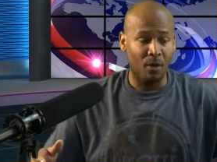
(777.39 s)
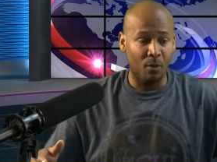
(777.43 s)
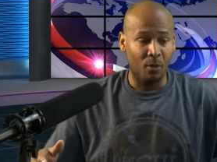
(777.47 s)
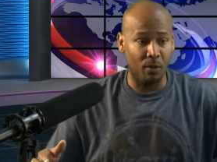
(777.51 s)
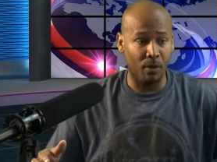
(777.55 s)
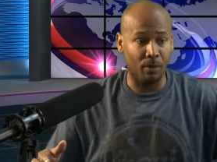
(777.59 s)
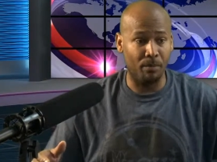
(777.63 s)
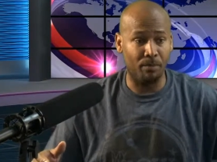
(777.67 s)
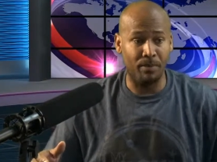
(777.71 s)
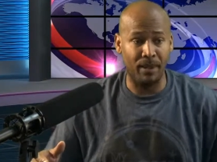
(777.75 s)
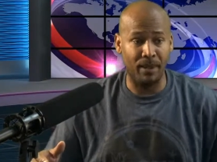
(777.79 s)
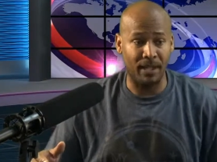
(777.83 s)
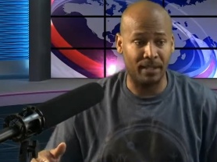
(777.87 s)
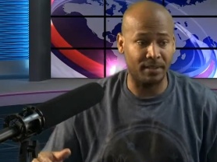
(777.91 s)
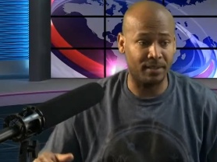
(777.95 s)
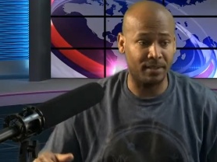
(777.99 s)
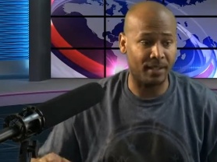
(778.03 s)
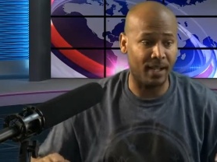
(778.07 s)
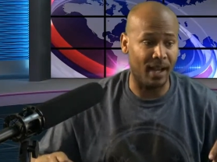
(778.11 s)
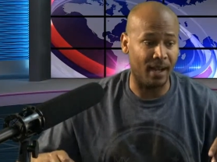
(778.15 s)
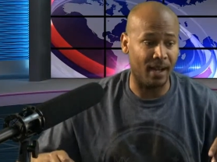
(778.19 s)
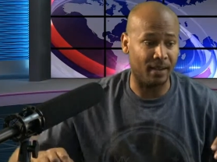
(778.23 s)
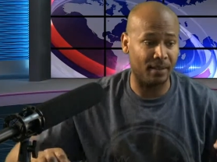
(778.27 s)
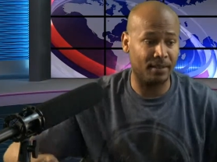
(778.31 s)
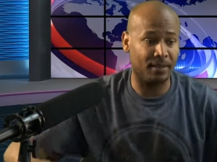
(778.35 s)
What big
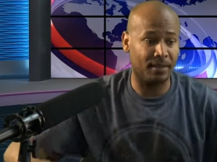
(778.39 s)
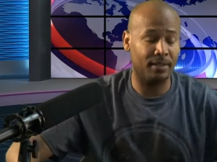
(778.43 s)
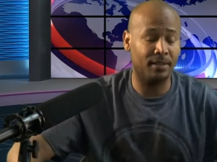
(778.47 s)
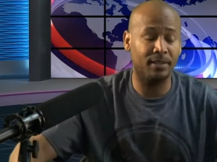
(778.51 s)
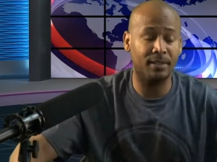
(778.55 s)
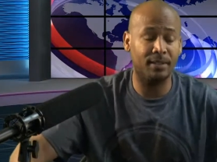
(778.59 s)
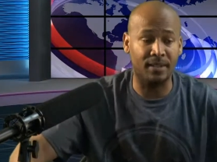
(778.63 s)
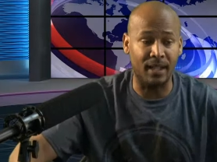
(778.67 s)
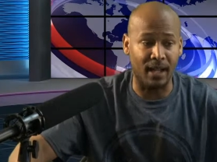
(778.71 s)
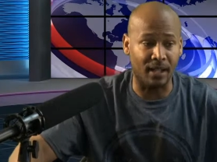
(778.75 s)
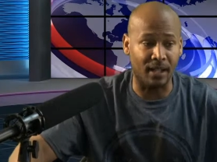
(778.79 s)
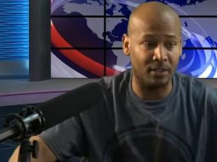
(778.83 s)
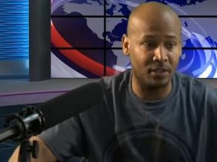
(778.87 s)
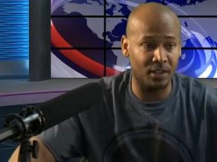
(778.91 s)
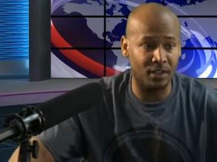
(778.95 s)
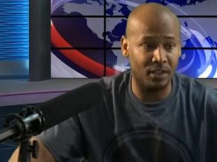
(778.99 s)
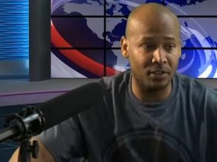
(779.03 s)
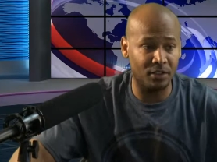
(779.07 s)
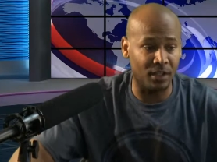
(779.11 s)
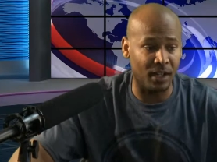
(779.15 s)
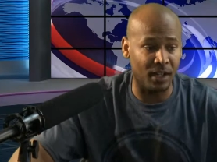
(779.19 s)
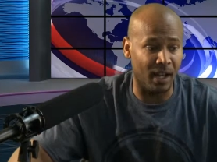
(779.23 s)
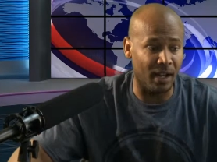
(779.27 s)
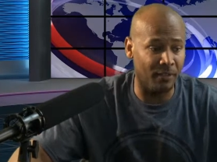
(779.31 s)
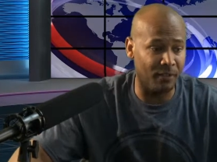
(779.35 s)
stocks
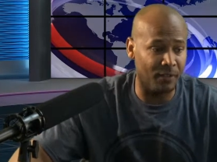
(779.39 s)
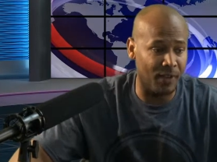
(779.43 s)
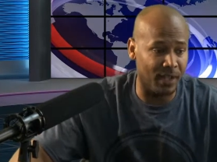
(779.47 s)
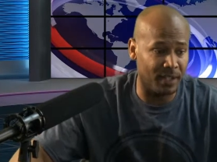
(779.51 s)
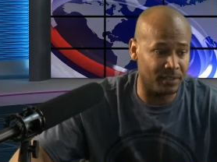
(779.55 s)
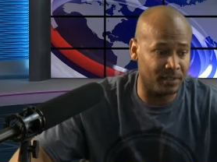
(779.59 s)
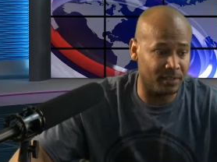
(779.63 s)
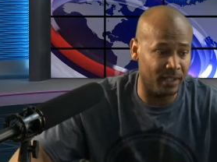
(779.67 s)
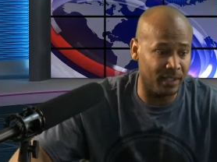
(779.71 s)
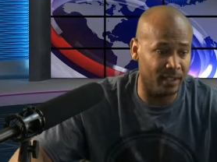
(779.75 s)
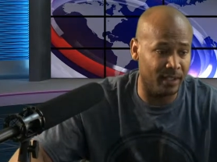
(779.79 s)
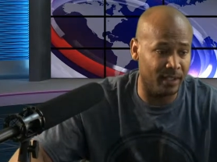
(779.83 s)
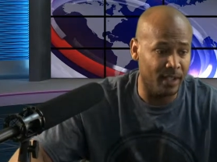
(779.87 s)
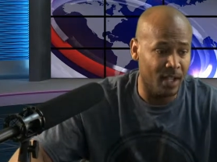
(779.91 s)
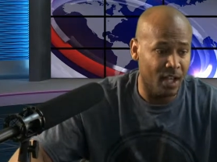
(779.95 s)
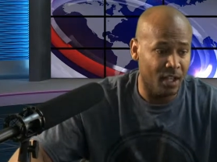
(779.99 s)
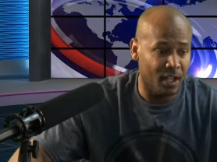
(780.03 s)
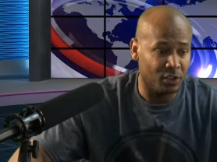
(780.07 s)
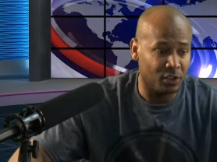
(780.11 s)
should I invest in?